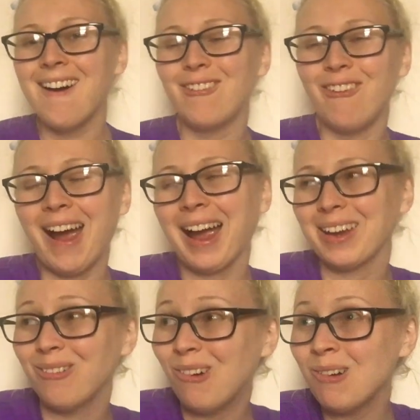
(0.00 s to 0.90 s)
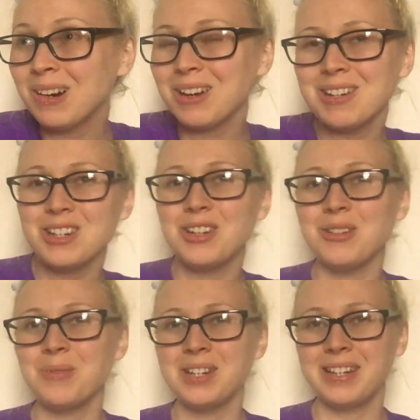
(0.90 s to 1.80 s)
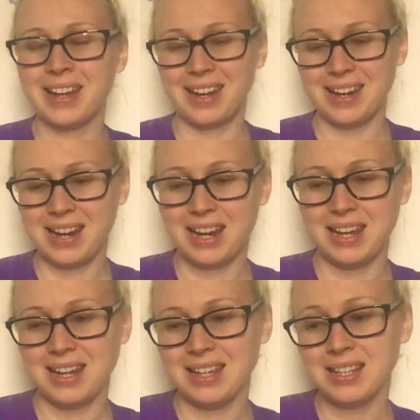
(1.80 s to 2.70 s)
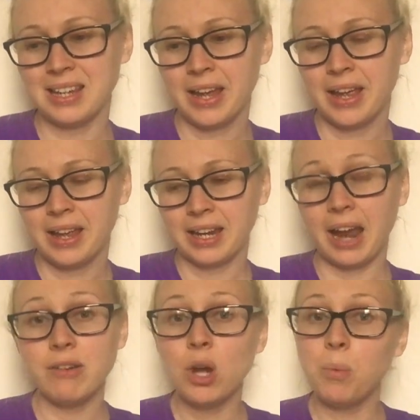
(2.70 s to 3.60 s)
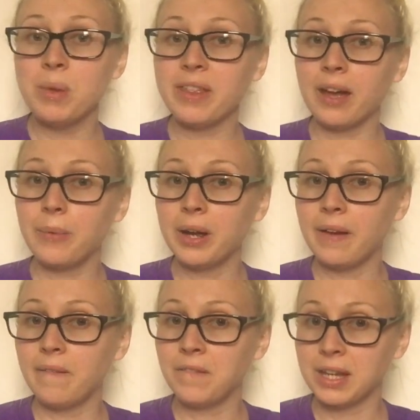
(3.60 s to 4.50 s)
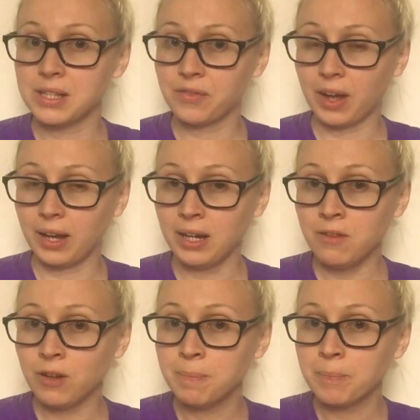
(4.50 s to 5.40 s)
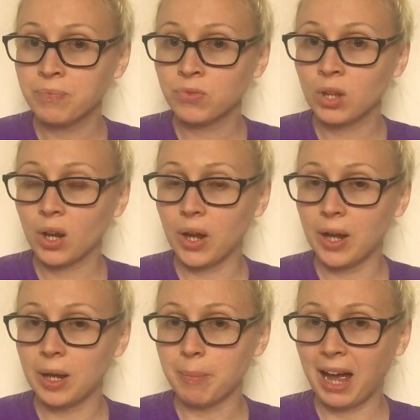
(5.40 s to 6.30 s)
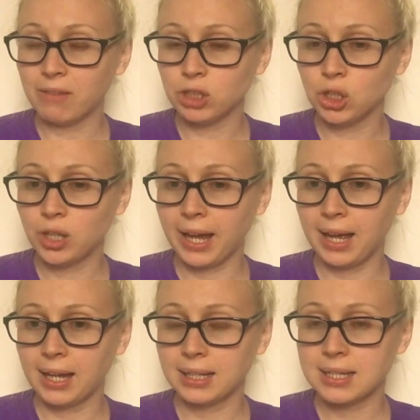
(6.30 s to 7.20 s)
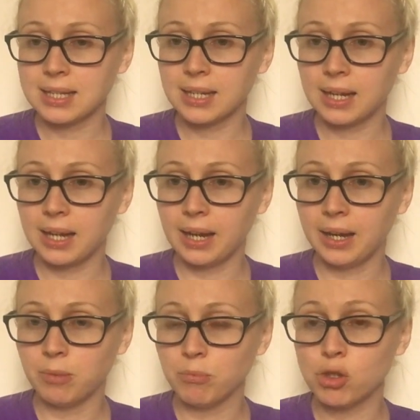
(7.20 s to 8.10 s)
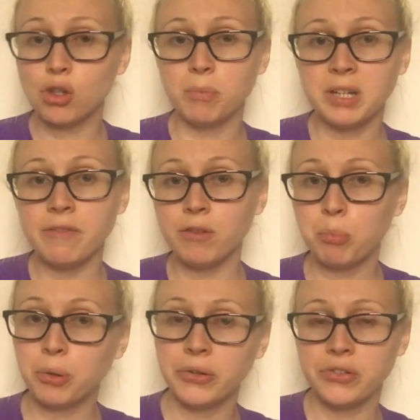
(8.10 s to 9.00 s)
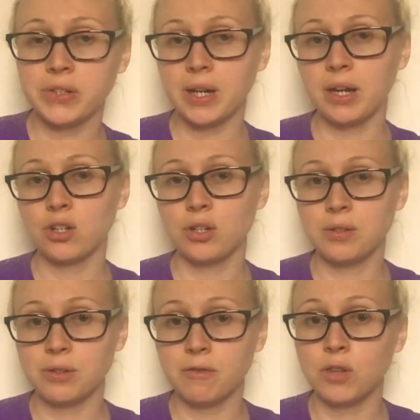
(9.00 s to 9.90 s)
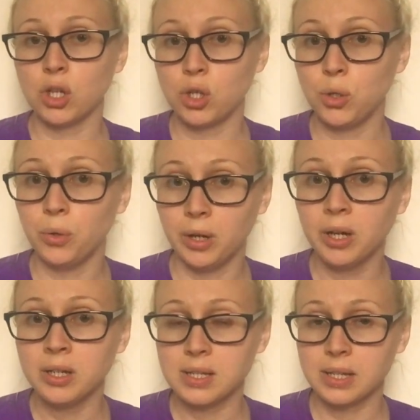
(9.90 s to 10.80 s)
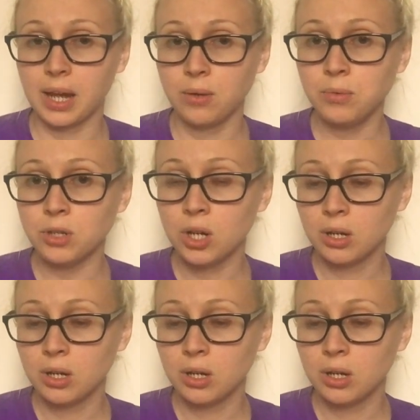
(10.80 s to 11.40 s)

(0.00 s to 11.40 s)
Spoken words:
Right, what we're going to do today is carry on with our phase 5, have a look at some different pronunciations of the UA sound